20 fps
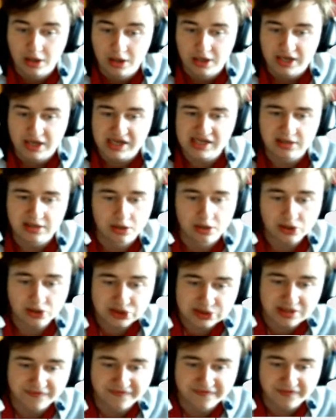He
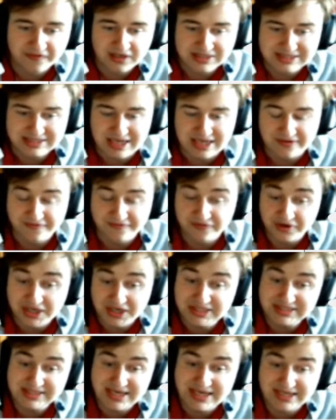lost the first set
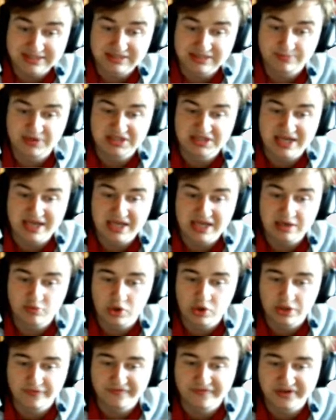3-6, but then he
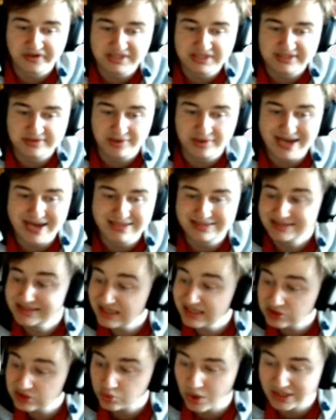won 3 straight,
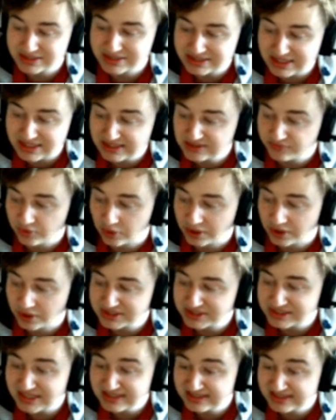6-1, 6-4,
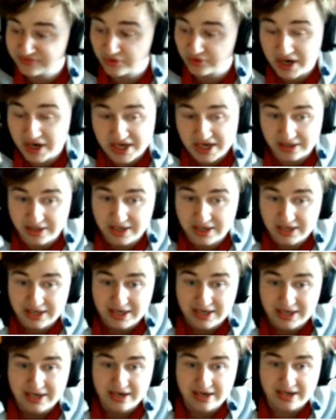6-3.
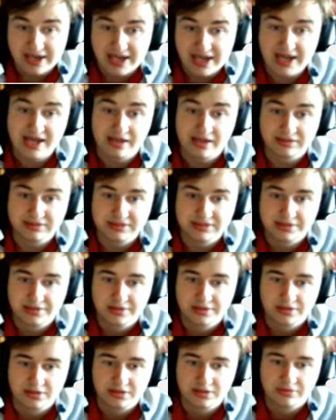And
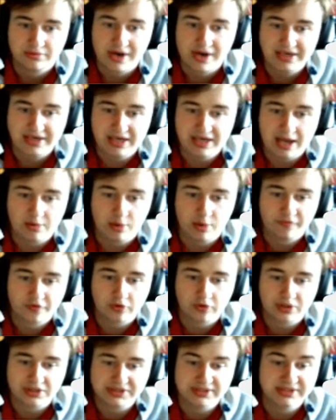right now, of
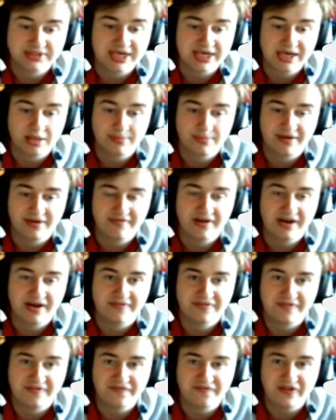course, Daniil
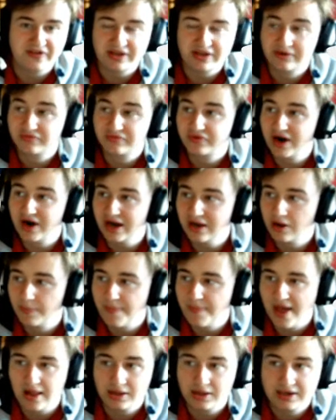Medvedev defeating Reilly
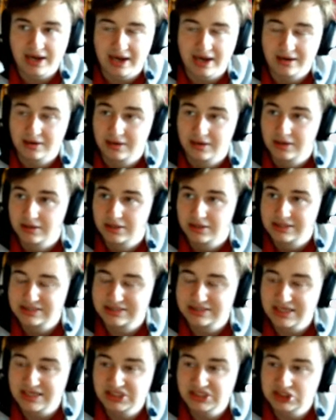Opelka
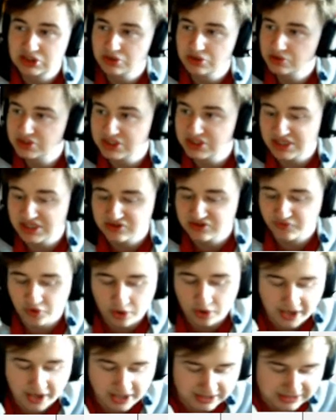6-2,
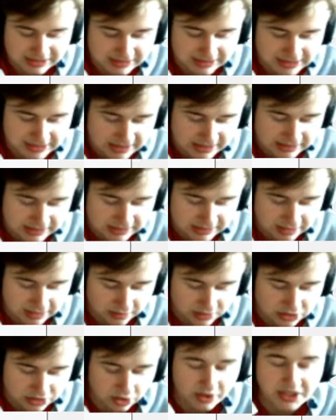6-4, 6-4,
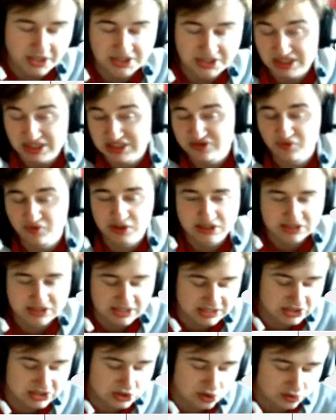
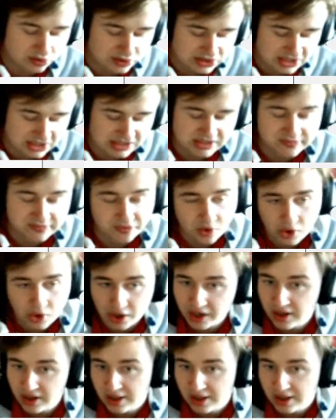6-2, 6-4.